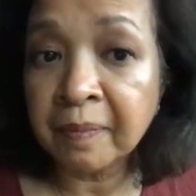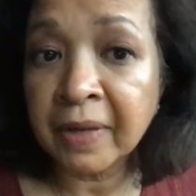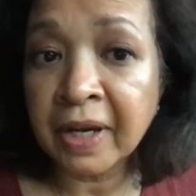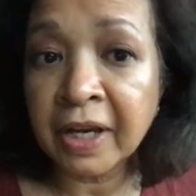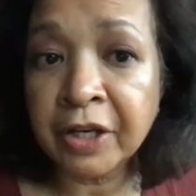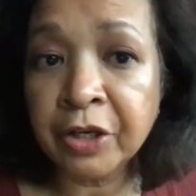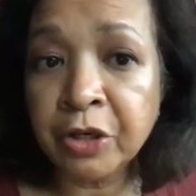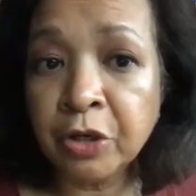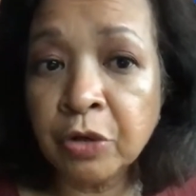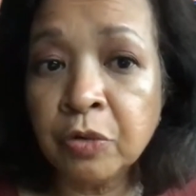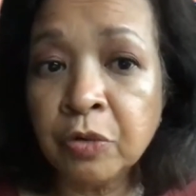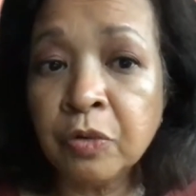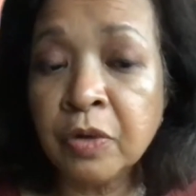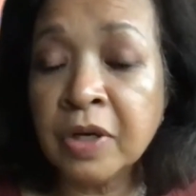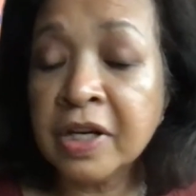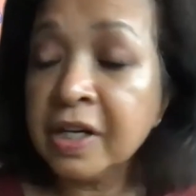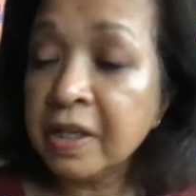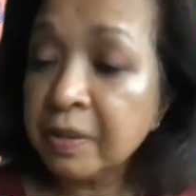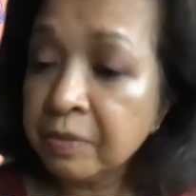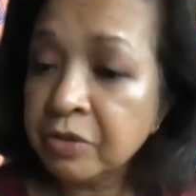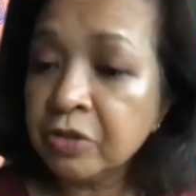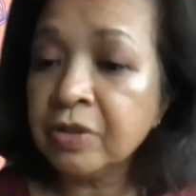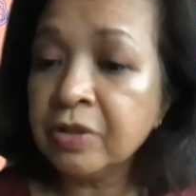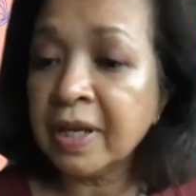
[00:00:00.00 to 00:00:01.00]
I don't want
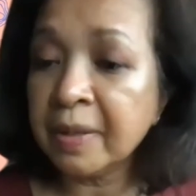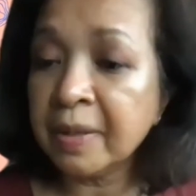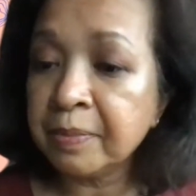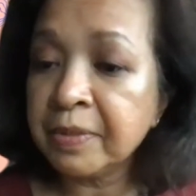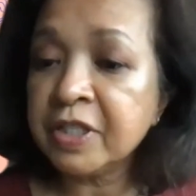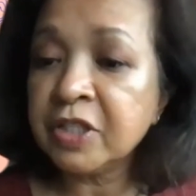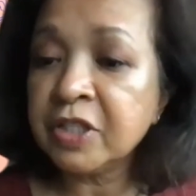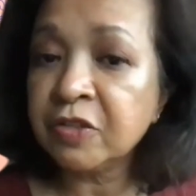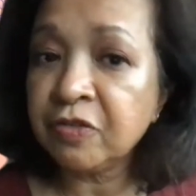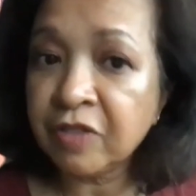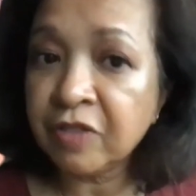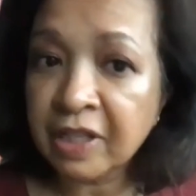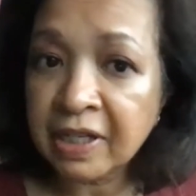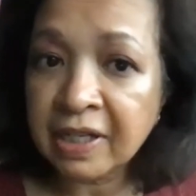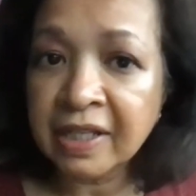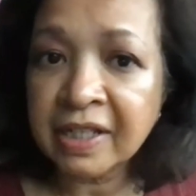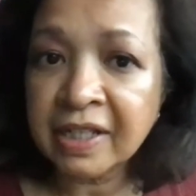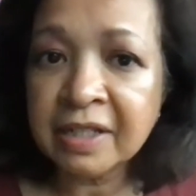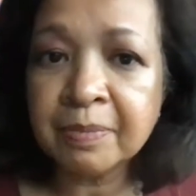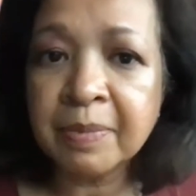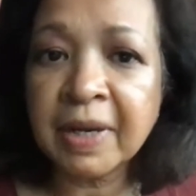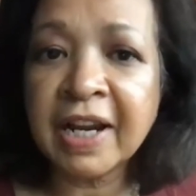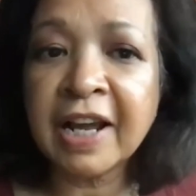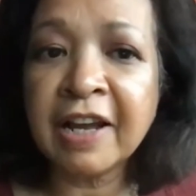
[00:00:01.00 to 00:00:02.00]
him to numb his
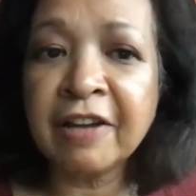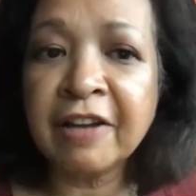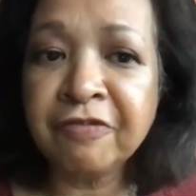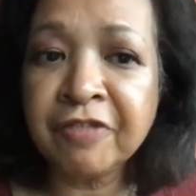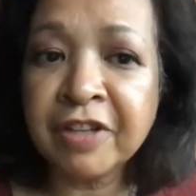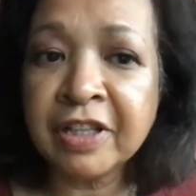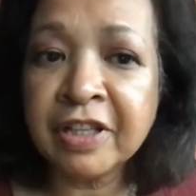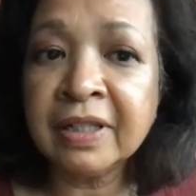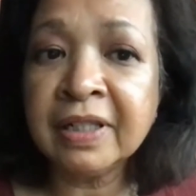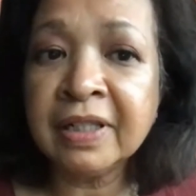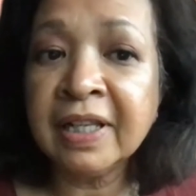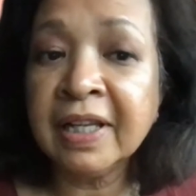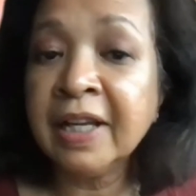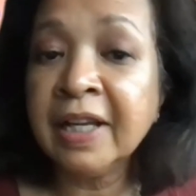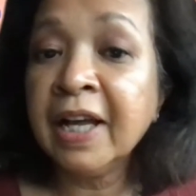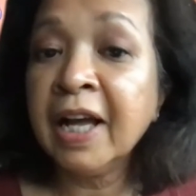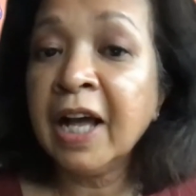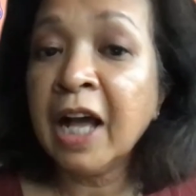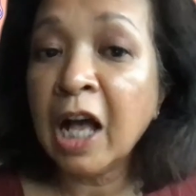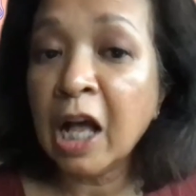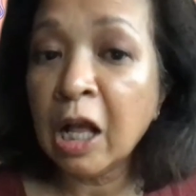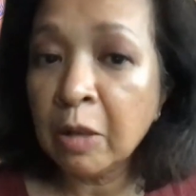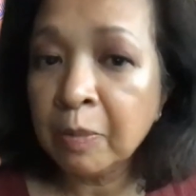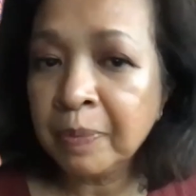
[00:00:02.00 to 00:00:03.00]
feelings, but I feel
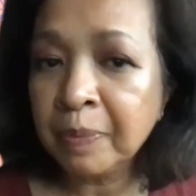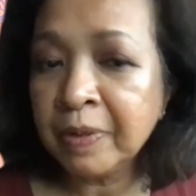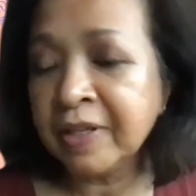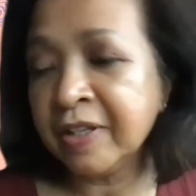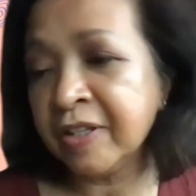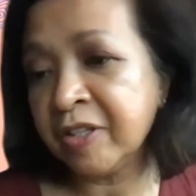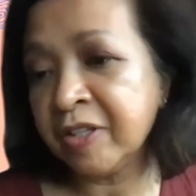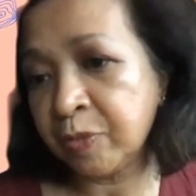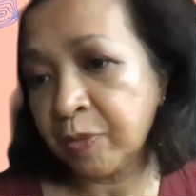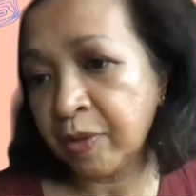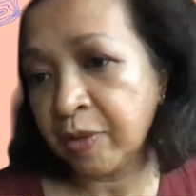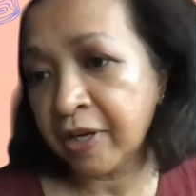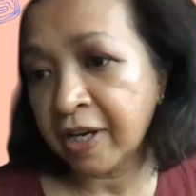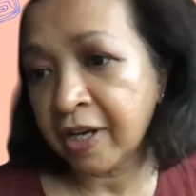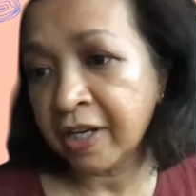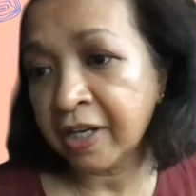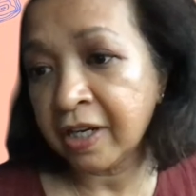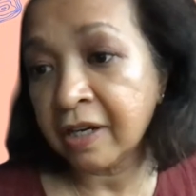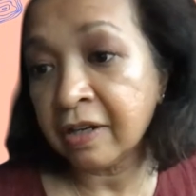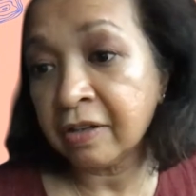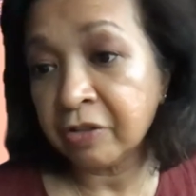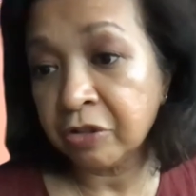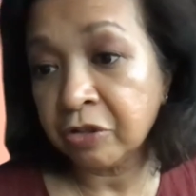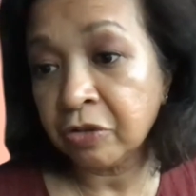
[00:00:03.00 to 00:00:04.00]
helpless when I
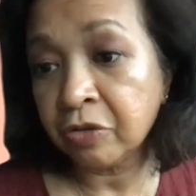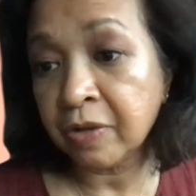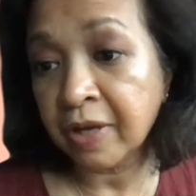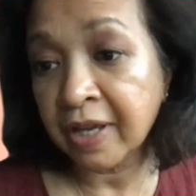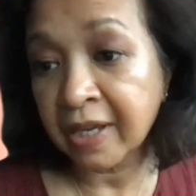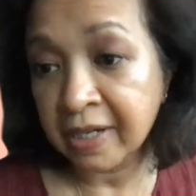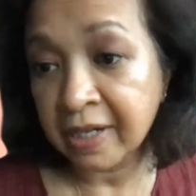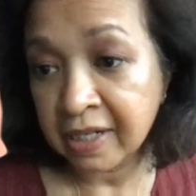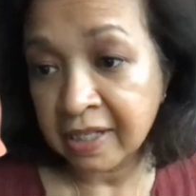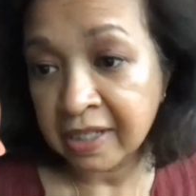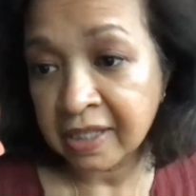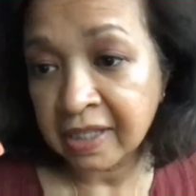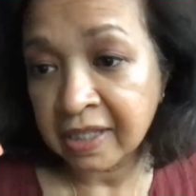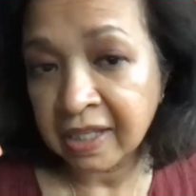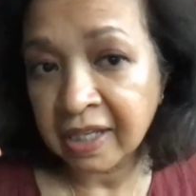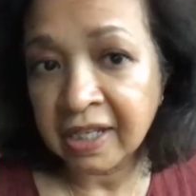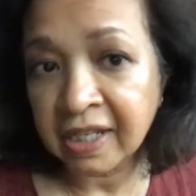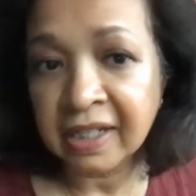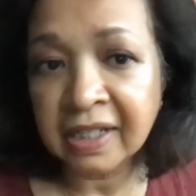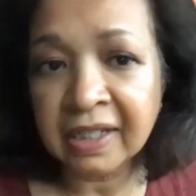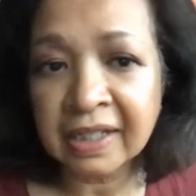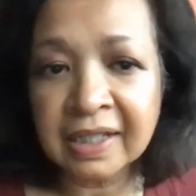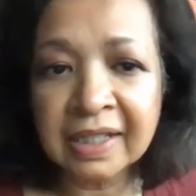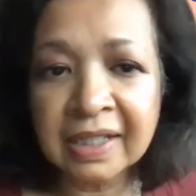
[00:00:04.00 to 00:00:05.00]
can't do anything.